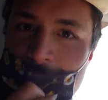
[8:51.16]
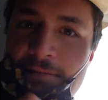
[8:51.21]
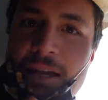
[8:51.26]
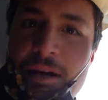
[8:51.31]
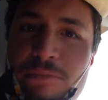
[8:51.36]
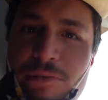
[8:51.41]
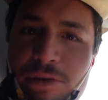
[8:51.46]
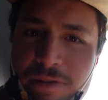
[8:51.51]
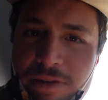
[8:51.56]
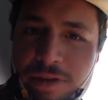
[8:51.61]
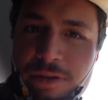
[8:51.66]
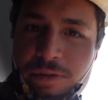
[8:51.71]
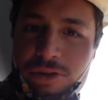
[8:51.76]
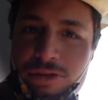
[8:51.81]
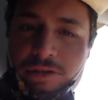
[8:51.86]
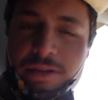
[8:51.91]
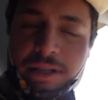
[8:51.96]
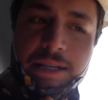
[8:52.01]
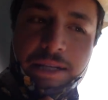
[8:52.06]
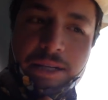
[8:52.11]
That movie was
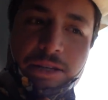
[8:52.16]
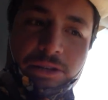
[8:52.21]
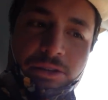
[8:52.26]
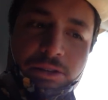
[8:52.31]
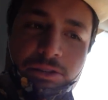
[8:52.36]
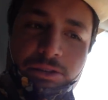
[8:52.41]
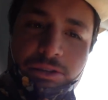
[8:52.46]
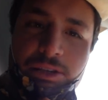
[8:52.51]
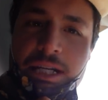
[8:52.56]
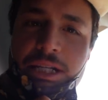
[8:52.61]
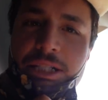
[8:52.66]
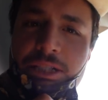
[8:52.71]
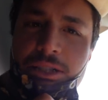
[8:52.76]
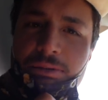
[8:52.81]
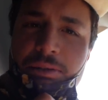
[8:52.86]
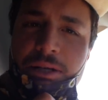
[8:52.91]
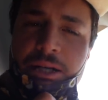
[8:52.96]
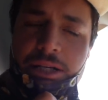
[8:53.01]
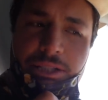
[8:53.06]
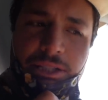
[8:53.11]
really cute. You guys should
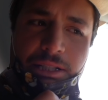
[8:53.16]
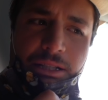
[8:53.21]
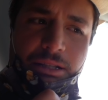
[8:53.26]
watch it.